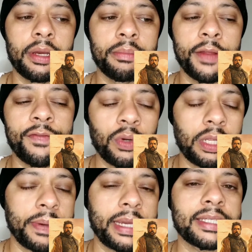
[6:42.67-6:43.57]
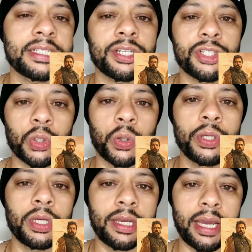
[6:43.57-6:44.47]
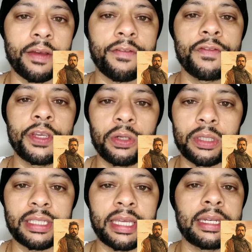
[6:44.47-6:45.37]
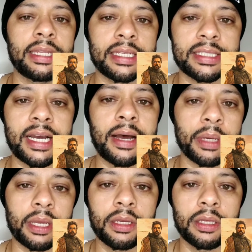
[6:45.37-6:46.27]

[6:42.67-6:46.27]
But if you really pay attention to the story, you can kind of feel that the ending is coming.